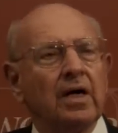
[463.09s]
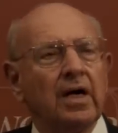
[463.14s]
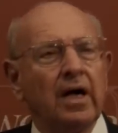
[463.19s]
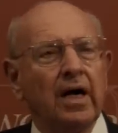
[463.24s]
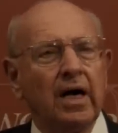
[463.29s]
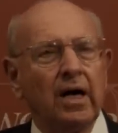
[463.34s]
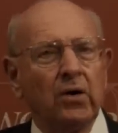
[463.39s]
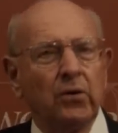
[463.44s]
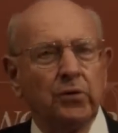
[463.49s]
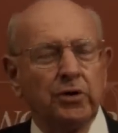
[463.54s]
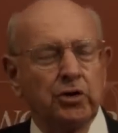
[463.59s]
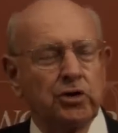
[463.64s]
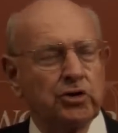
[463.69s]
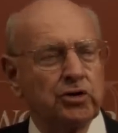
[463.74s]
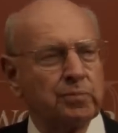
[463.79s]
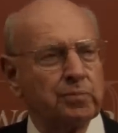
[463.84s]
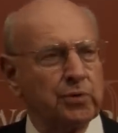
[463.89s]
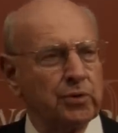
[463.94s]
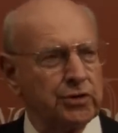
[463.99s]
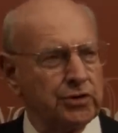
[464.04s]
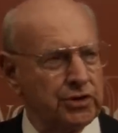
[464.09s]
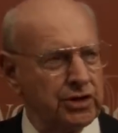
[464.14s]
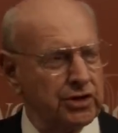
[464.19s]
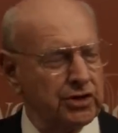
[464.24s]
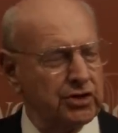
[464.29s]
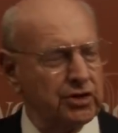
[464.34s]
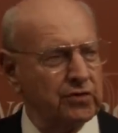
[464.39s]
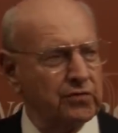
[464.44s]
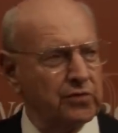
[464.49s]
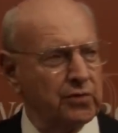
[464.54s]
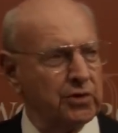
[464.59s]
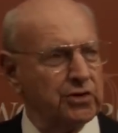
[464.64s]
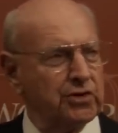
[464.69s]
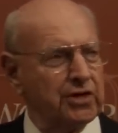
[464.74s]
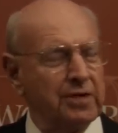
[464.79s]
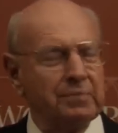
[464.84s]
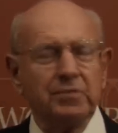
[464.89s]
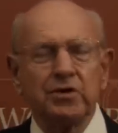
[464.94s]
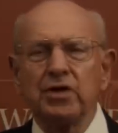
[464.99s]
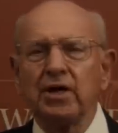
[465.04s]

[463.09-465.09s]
uh, which persisted for some